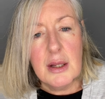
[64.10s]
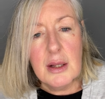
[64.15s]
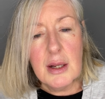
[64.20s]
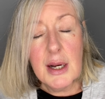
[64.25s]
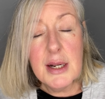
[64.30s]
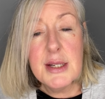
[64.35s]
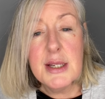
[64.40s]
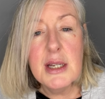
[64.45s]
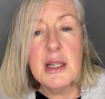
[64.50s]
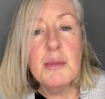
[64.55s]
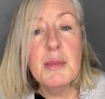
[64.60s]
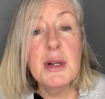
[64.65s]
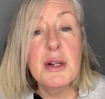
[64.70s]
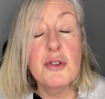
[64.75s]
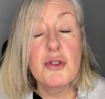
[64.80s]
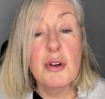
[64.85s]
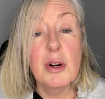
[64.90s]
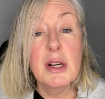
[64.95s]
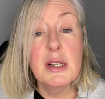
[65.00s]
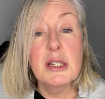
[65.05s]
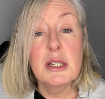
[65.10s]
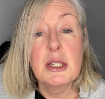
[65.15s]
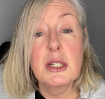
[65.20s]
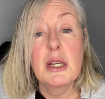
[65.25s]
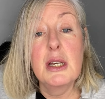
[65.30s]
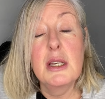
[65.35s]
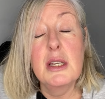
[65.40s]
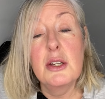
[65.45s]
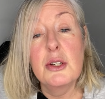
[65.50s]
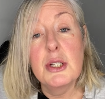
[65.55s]
a demon trying to
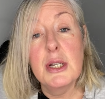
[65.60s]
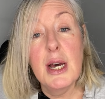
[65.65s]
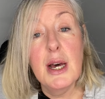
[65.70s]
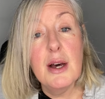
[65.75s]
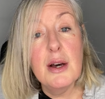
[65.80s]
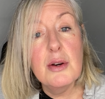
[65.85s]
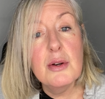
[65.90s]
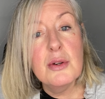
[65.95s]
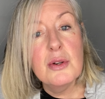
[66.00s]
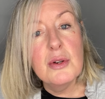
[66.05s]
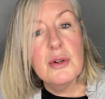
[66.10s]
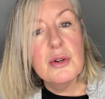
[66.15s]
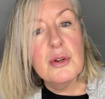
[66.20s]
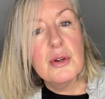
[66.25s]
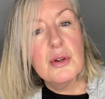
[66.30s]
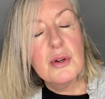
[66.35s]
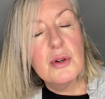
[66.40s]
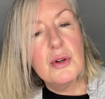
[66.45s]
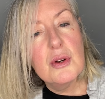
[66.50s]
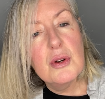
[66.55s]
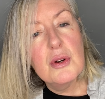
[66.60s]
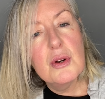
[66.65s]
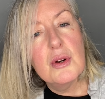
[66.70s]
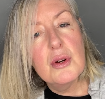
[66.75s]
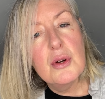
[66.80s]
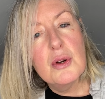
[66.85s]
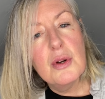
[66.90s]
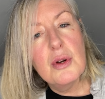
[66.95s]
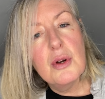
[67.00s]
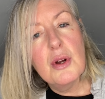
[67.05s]
take you down
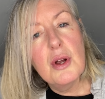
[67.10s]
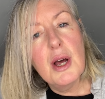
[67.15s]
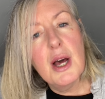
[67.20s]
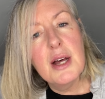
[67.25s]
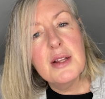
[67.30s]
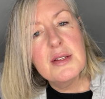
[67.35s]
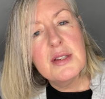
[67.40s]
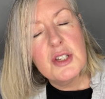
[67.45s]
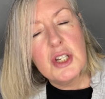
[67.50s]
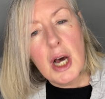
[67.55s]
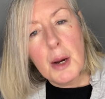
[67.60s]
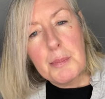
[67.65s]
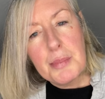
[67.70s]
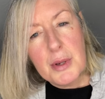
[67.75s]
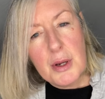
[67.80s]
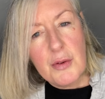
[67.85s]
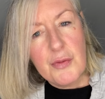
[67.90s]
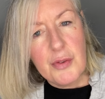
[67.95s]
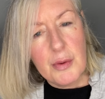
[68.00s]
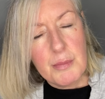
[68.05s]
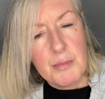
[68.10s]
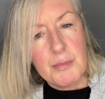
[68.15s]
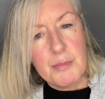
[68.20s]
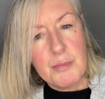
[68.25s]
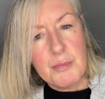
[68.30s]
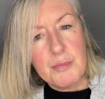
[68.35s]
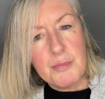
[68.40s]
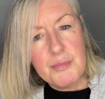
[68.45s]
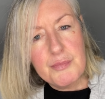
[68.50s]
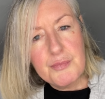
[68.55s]
and stop you from